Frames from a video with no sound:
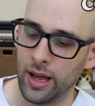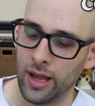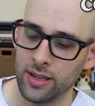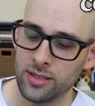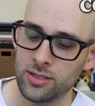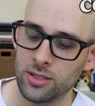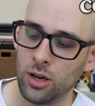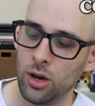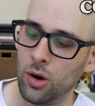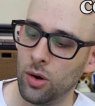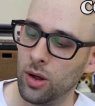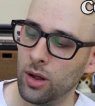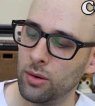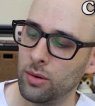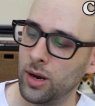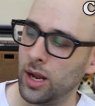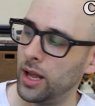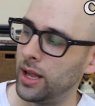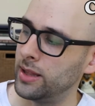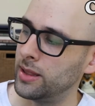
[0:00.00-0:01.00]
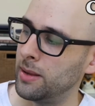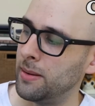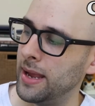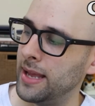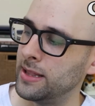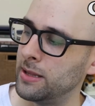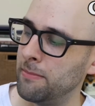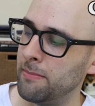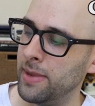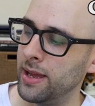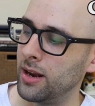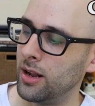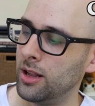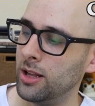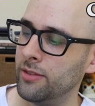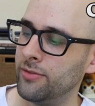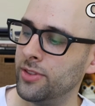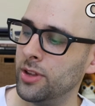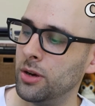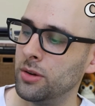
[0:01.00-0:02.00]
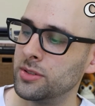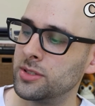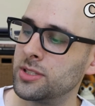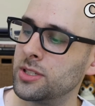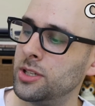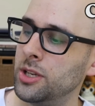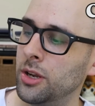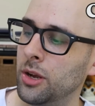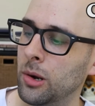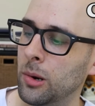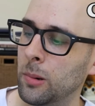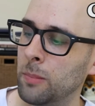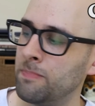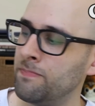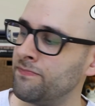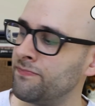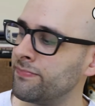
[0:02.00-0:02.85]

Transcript: So in the middle of those two.